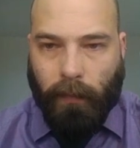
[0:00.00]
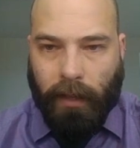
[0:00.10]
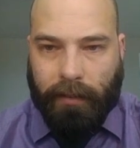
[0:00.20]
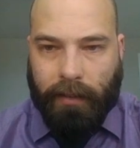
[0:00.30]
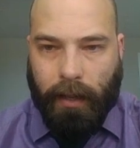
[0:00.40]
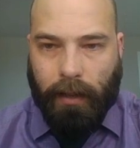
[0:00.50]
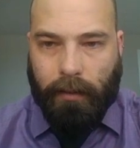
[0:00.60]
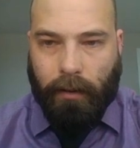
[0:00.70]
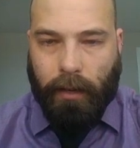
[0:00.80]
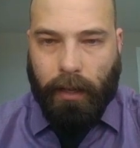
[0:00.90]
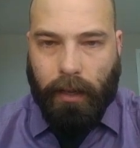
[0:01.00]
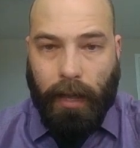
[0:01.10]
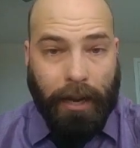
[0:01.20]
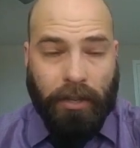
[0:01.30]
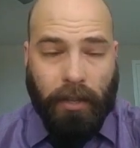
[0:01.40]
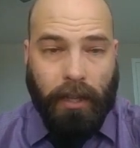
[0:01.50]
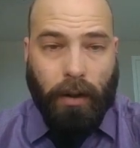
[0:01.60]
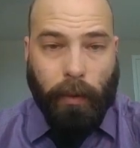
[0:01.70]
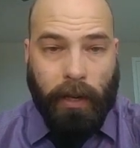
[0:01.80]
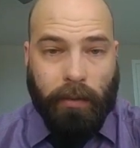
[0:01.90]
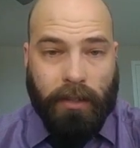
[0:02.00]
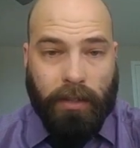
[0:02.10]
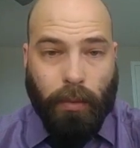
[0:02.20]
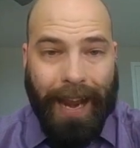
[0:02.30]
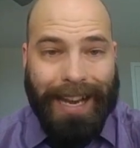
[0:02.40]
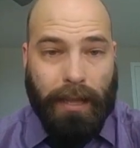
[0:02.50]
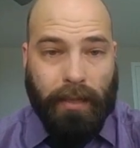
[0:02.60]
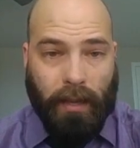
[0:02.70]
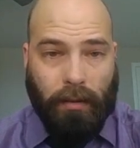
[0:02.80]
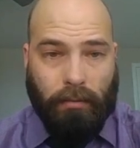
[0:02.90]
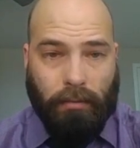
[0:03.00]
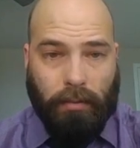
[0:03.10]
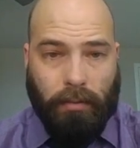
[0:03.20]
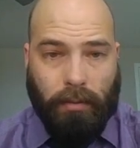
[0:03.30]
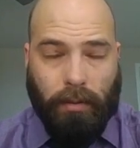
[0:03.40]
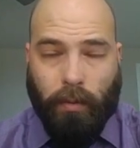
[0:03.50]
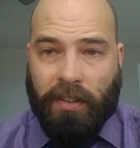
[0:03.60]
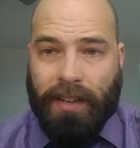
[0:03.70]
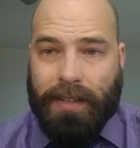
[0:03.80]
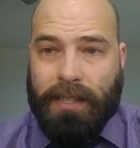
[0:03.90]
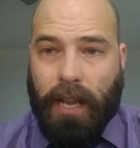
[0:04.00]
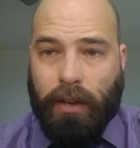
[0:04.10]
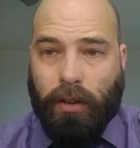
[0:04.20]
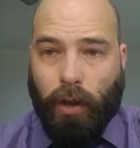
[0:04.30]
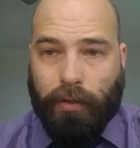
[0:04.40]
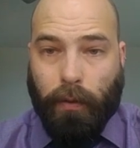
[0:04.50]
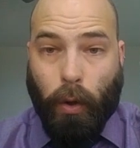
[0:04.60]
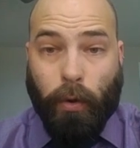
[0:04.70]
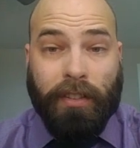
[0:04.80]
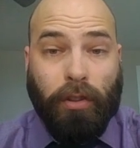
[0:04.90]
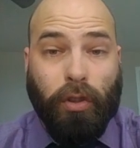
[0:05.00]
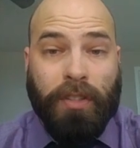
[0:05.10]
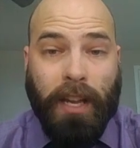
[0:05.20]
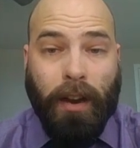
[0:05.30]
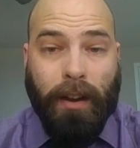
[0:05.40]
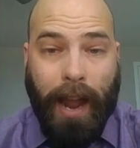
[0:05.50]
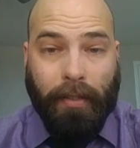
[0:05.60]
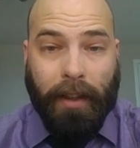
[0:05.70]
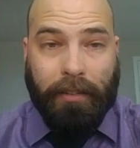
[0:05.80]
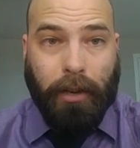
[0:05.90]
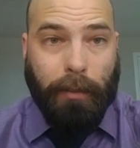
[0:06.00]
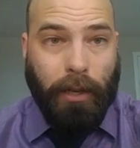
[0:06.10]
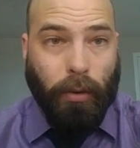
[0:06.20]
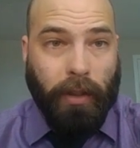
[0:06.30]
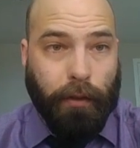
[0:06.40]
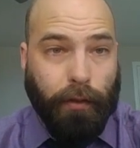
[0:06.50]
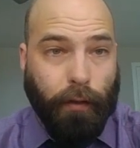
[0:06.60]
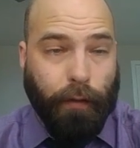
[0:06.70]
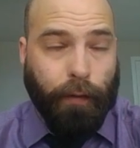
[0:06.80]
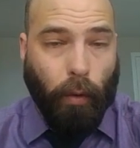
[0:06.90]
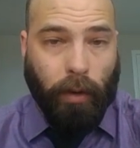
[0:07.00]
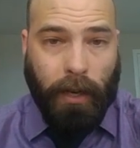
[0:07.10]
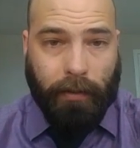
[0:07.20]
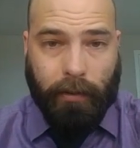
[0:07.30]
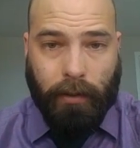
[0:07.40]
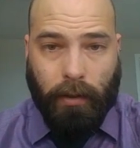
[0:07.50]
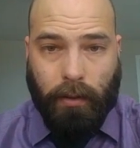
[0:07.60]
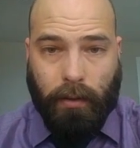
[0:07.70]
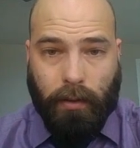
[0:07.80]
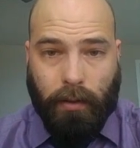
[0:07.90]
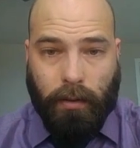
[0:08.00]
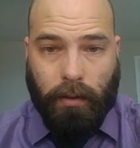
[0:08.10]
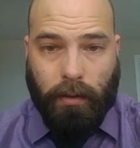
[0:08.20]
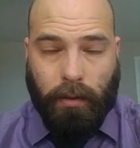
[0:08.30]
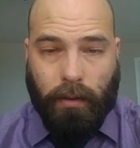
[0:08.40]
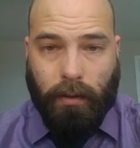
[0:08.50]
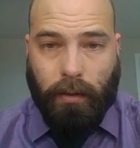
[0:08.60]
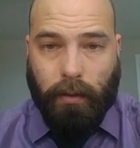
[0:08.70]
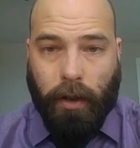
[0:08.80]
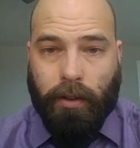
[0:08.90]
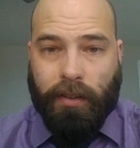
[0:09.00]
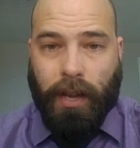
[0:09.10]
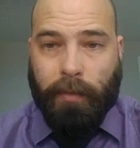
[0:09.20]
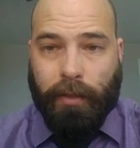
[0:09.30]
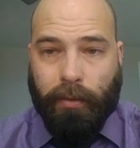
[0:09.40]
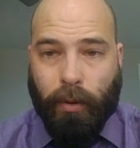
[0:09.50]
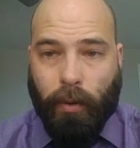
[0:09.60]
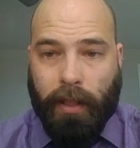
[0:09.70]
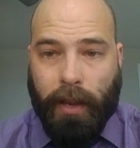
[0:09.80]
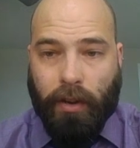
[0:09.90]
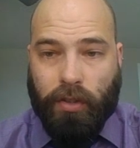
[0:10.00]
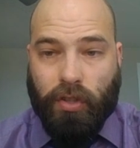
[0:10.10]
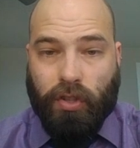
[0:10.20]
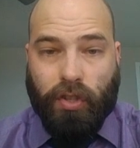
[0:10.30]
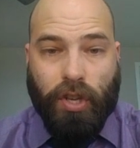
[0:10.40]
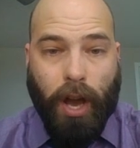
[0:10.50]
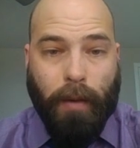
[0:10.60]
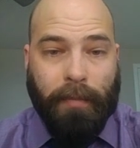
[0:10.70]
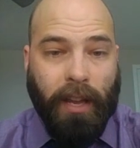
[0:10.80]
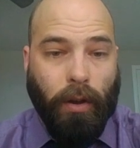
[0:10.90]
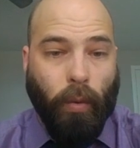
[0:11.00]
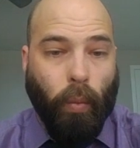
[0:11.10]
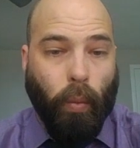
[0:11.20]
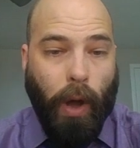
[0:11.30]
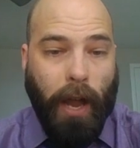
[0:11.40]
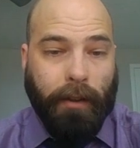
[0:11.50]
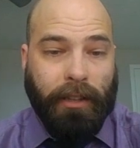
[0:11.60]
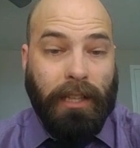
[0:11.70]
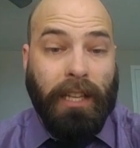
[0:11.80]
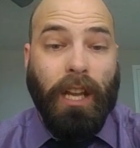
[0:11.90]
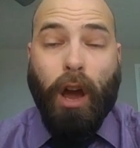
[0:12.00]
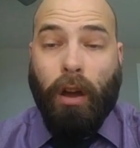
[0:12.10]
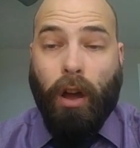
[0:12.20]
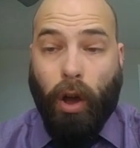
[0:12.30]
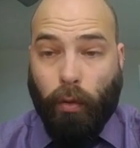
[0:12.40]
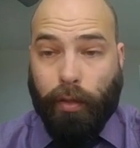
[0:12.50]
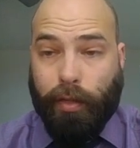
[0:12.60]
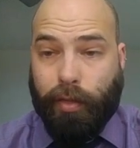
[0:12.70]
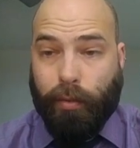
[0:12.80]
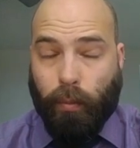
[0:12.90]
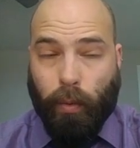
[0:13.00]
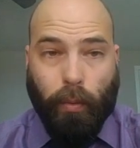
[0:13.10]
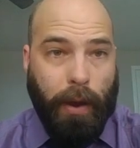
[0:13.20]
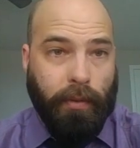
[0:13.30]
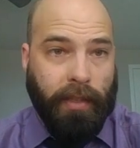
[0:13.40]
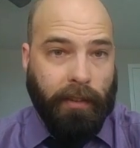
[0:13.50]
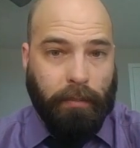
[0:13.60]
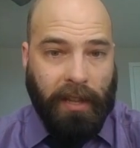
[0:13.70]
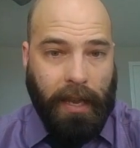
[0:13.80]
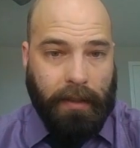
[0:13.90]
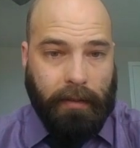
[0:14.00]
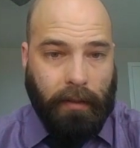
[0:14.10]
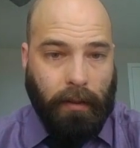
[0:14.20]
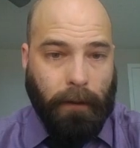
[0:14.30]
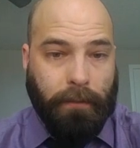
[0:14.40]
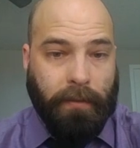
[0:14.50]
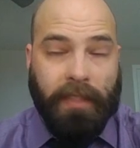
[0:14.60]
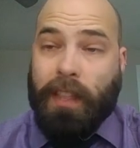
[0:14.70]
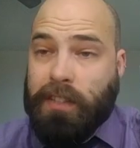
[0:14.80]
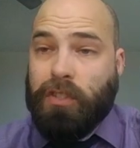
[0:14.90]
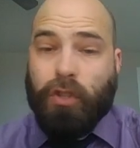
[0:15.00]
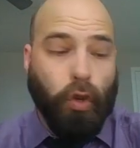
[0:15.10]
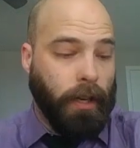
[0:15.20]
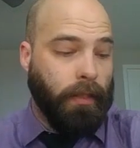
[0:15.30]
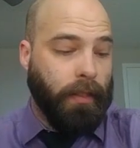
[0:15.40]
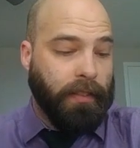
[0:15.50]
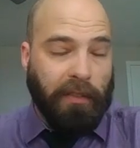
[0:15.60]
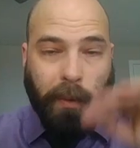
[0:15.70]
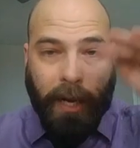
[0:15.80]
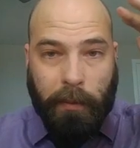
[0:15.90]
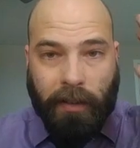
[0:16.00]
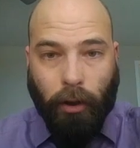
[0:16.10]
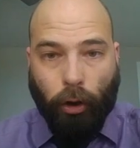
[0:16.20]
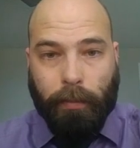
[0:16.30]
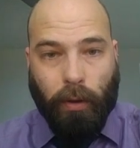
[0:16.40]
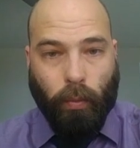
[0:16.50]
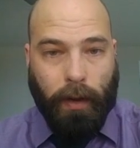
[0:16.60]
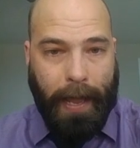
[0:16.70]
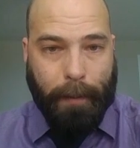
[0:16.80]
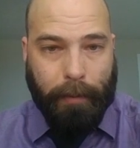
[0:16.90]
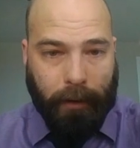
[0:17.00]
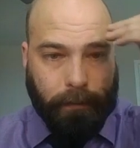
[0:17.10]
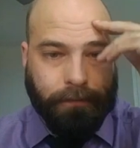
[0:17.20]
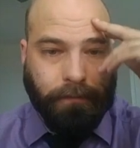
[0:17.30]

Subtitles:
Let's take Edirne. Actually, no, we don't need to do anything. We're just going to stay in Kosovo, because it looks like our allies are going to be doing this for us. They're just coming through, and they're stomping wildly all throughout this place. This is good. This is what I was hoping would happen.